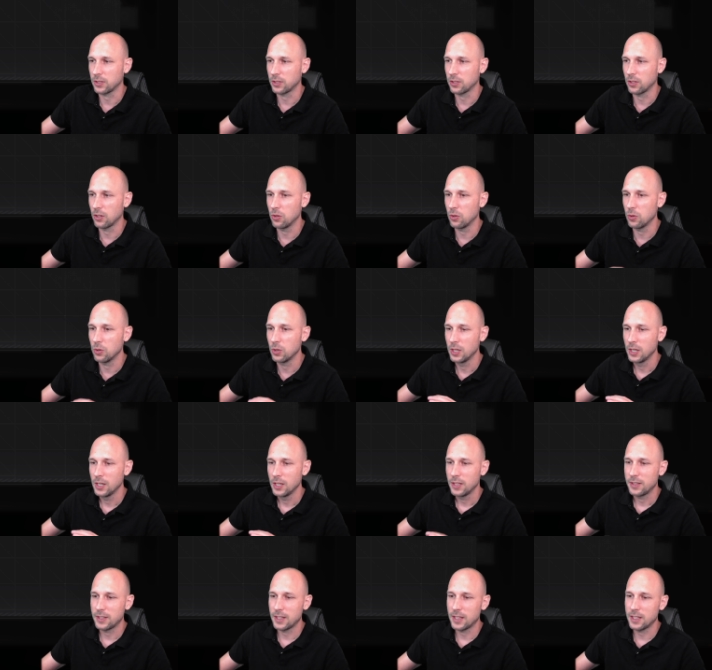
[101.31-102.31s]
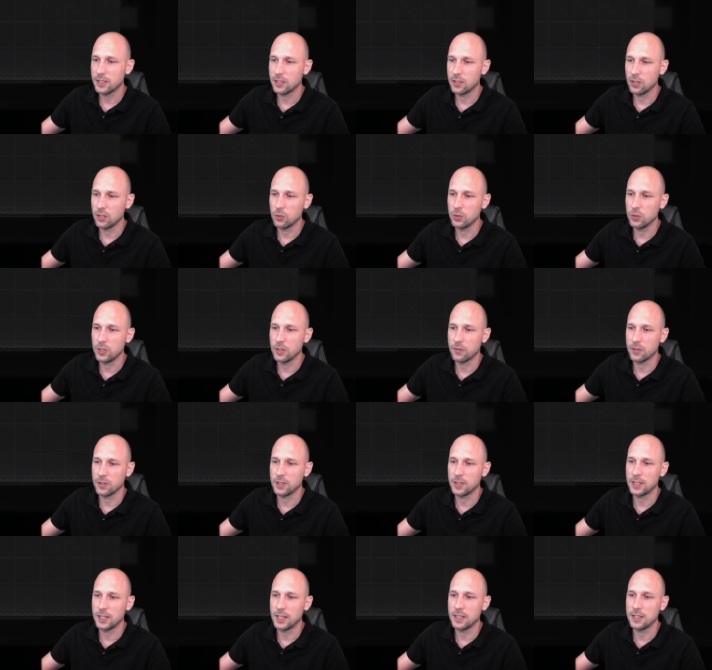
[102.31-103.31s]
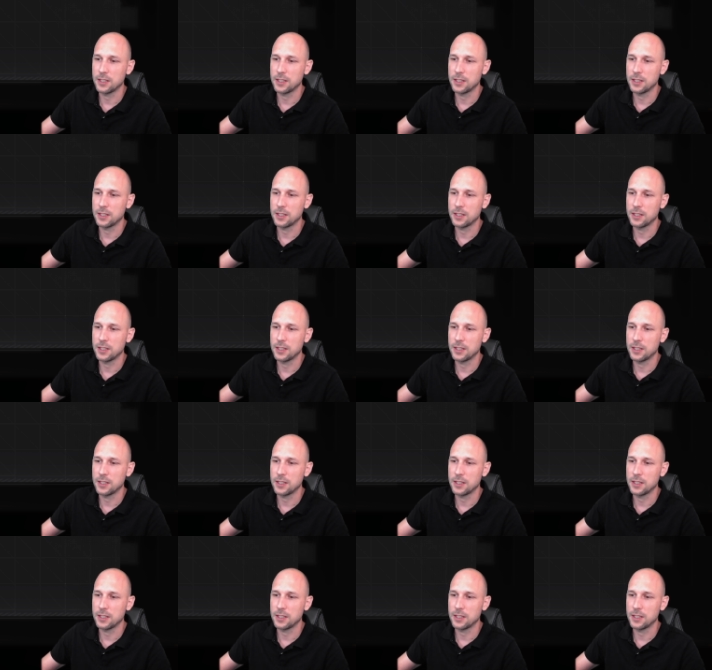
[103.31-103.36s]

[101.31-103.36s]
So there's no difference there.